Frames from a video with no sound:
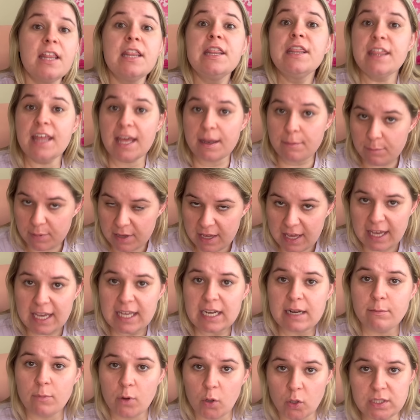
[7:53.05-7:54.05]
than being
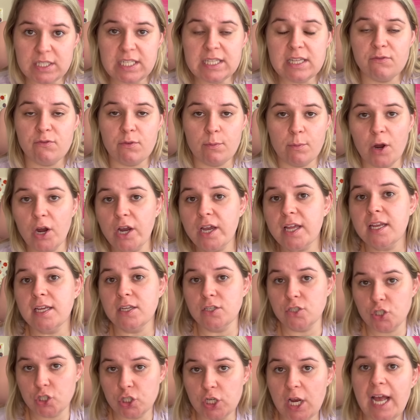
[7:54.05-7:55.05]
in a multi-level
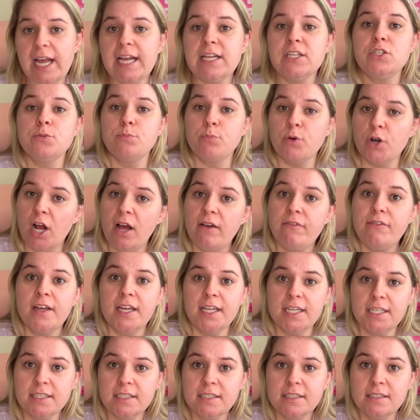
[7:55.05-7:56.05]
marketing trying to
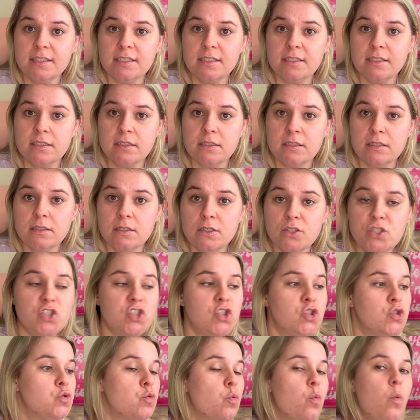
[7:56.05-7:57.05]
profit.
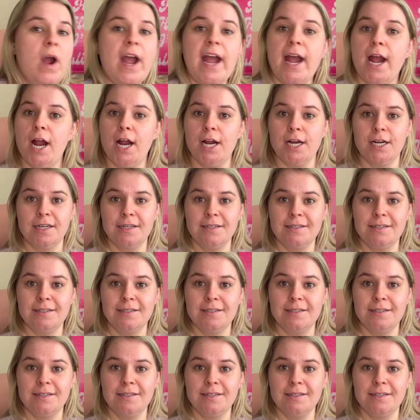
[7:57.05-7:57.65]
Swear.